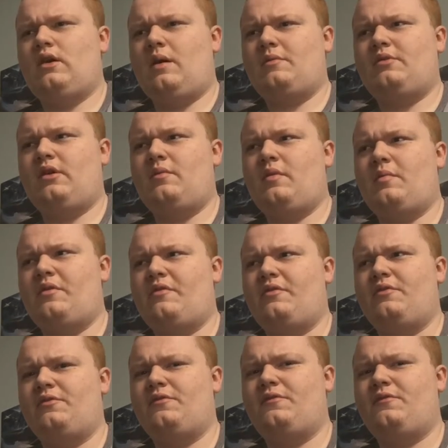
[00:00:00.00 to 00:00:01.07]
I'm trying to remember if it
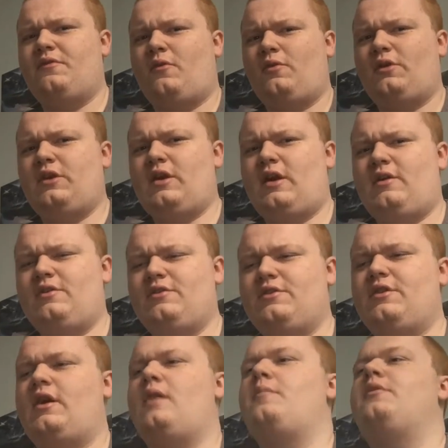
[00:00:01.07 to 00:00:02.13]
was forty dollars or
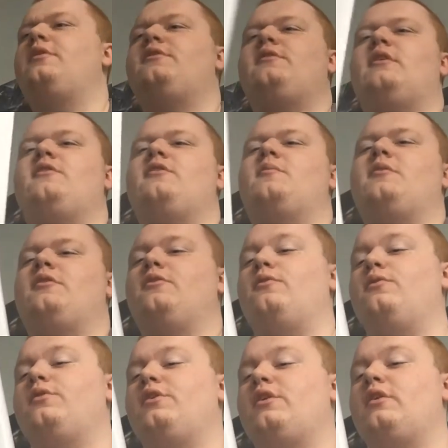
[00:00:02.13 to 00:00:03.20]
not, but it's it's gonna be
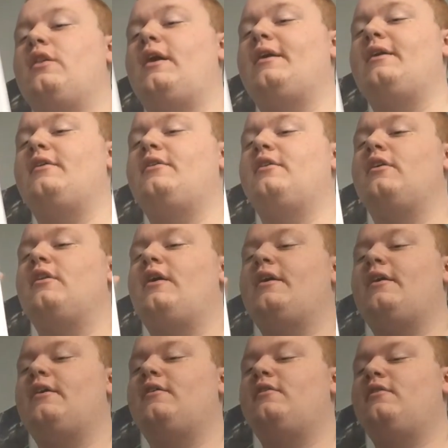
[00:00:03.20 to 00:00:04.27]
cool. You're gonna like it. You're gonna like
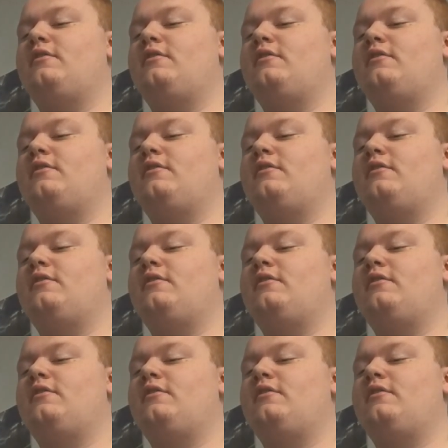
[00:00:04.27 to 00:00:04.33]
it.